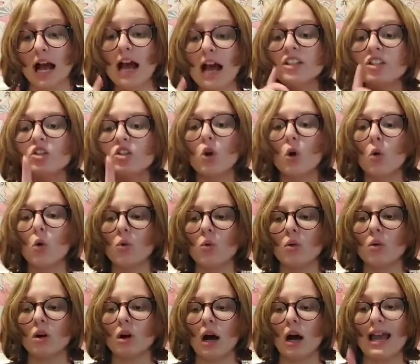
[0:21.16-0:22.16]

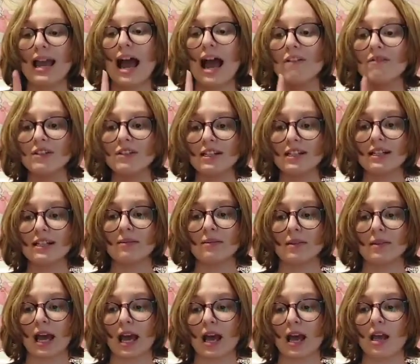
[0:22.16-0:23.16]
I haven't seen them
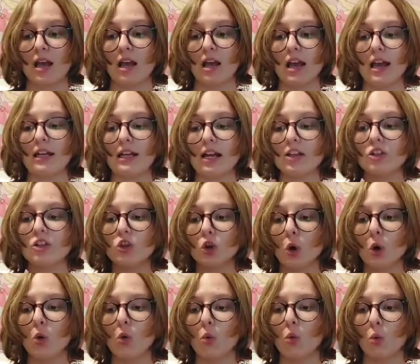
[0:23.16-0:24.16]
yet, and I
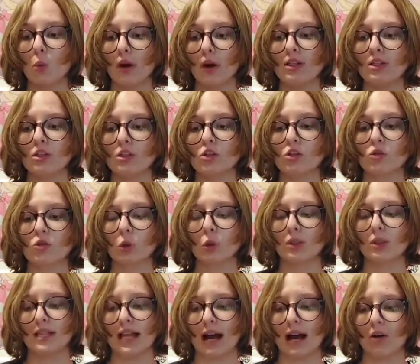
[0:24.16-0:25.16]
don't want to scroll
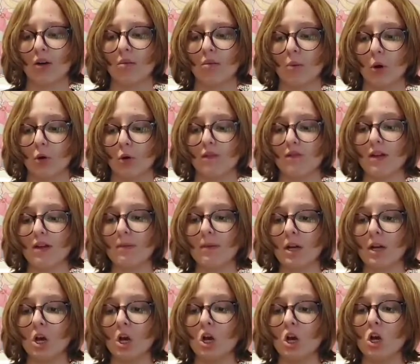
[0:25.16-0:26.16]
down on both of them.
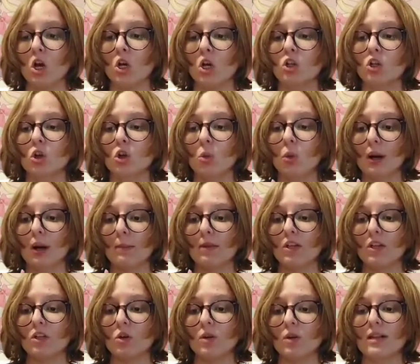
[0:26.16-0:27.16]
So what I'm
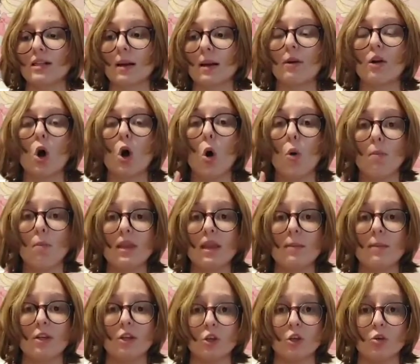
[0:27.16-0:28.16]
going to do is I'm going to open
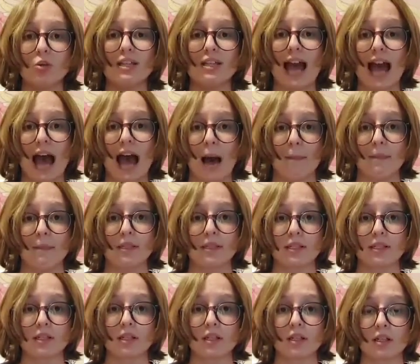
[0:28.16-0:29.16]
them in new tabs.